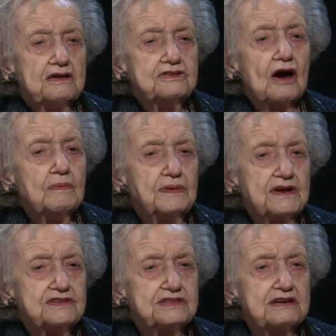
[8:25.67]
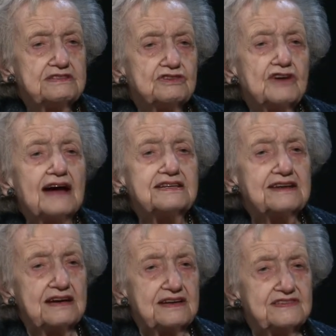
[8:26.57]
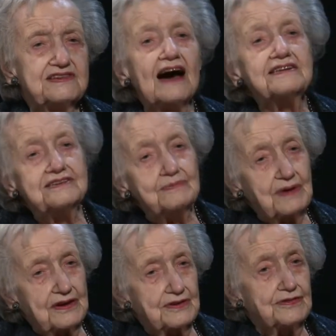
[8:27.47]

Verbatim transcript: topics, trying to get excited about a